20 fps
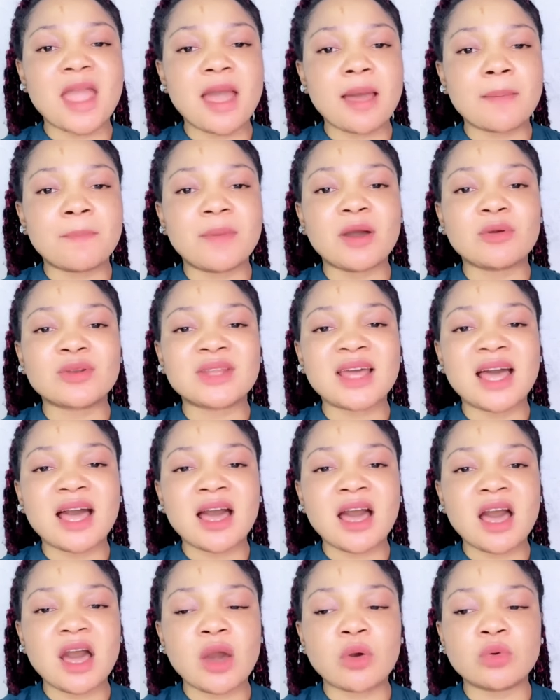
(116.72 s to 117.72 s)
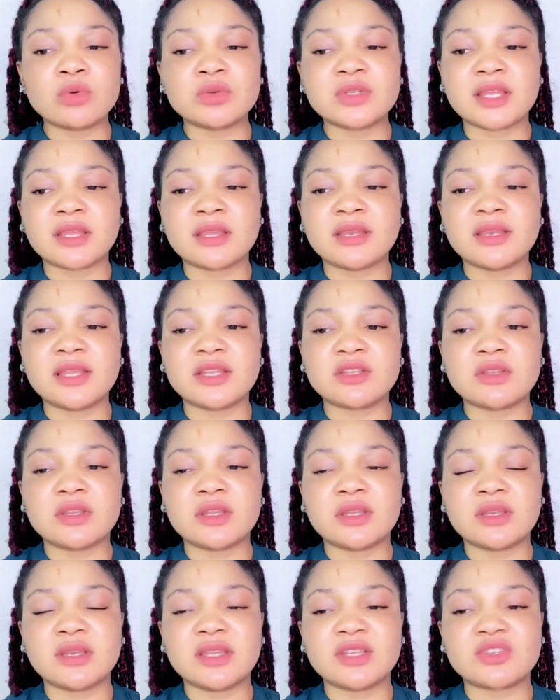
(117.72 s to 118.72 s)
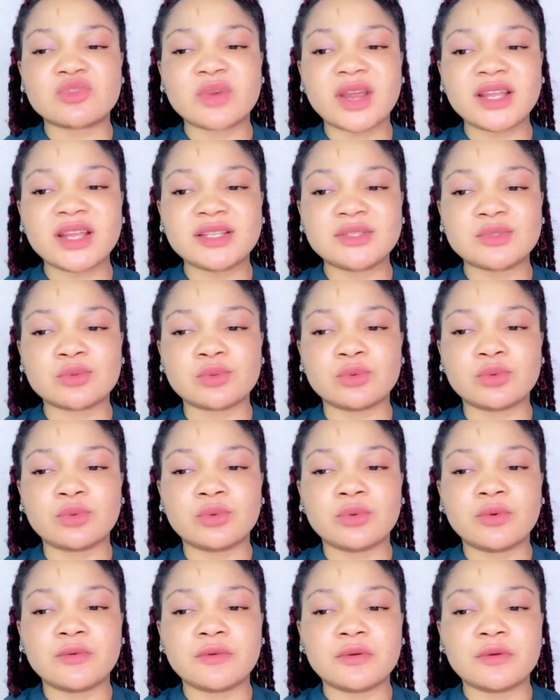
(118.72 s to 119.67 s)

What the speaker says: about how they tried to